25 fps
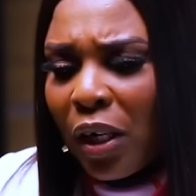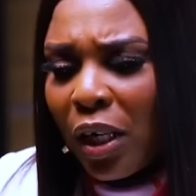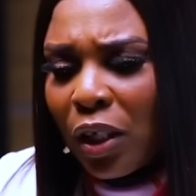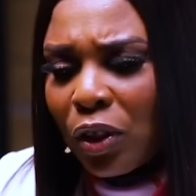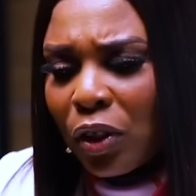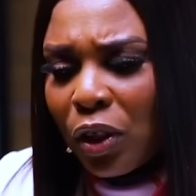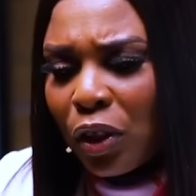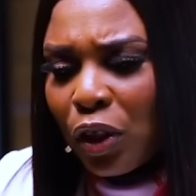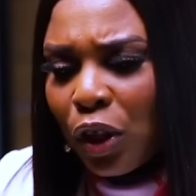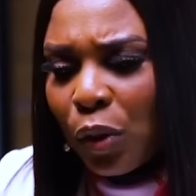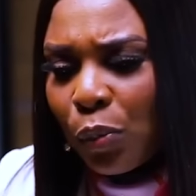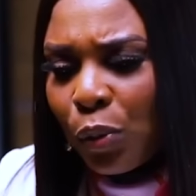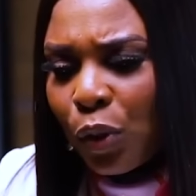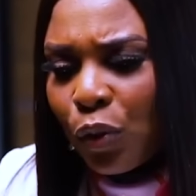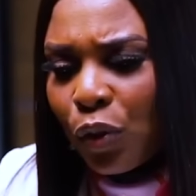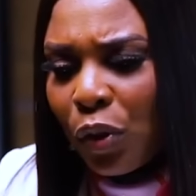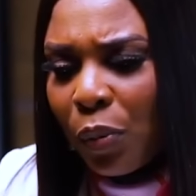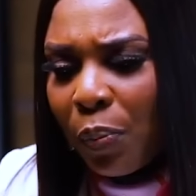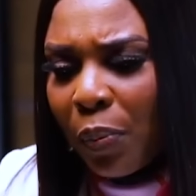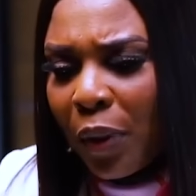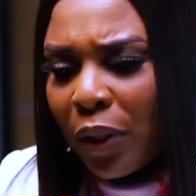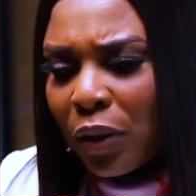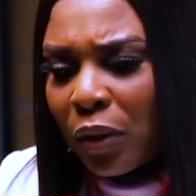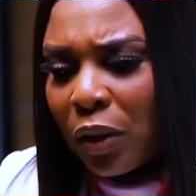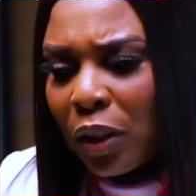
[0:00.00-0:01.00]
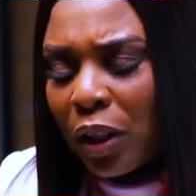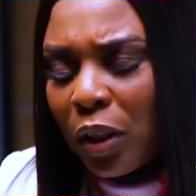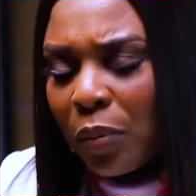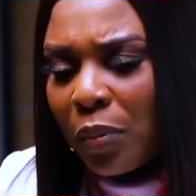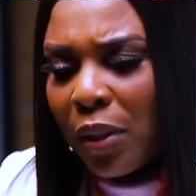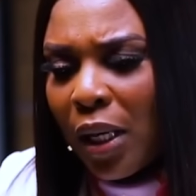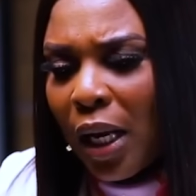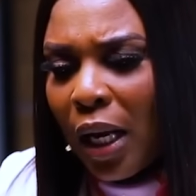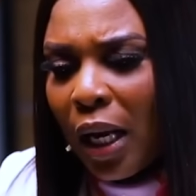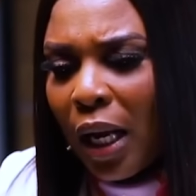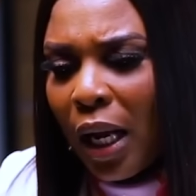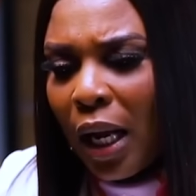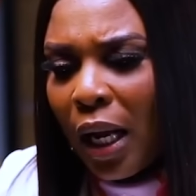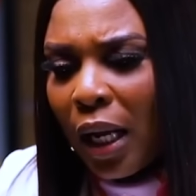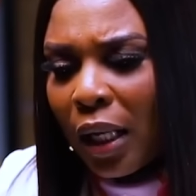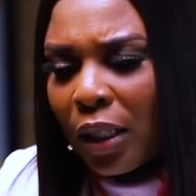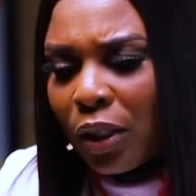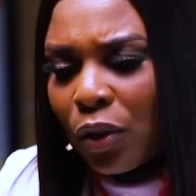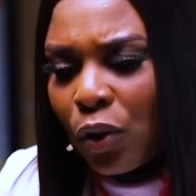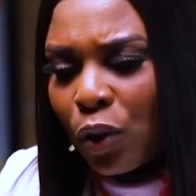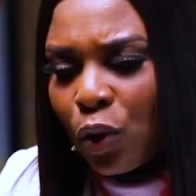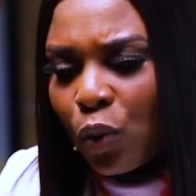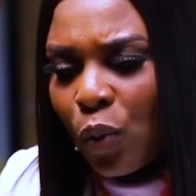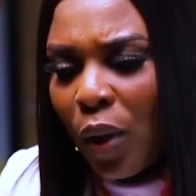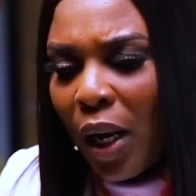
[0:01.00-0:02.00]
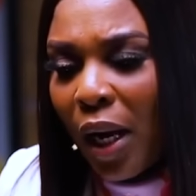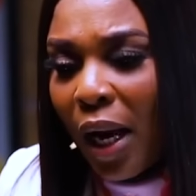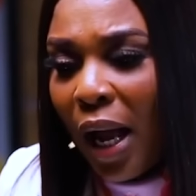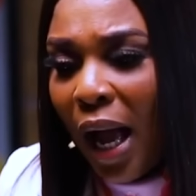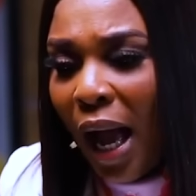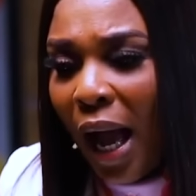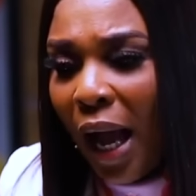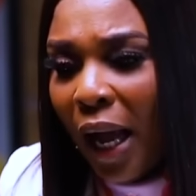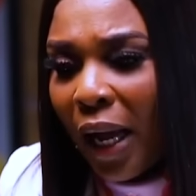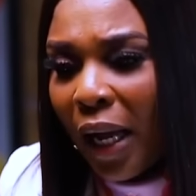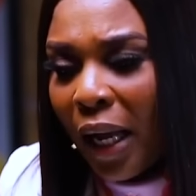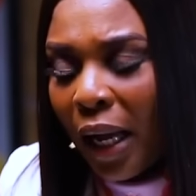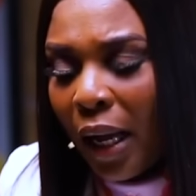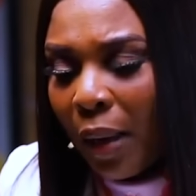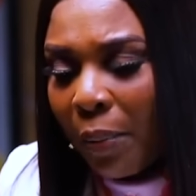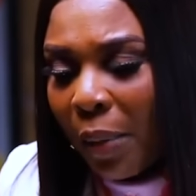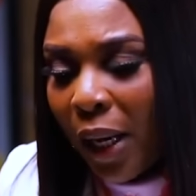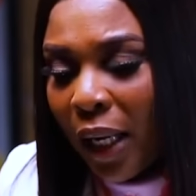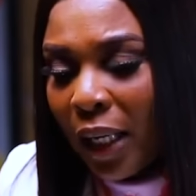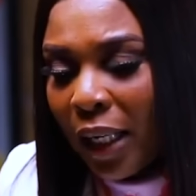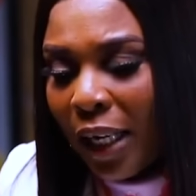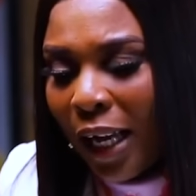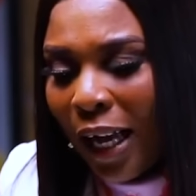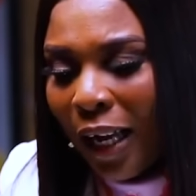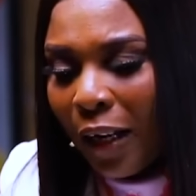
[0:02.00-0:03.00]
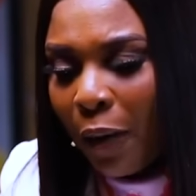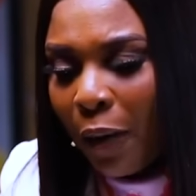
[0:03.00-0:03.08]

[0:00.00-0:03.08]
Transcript: the relationship between Pastor TB and Joshua and I and my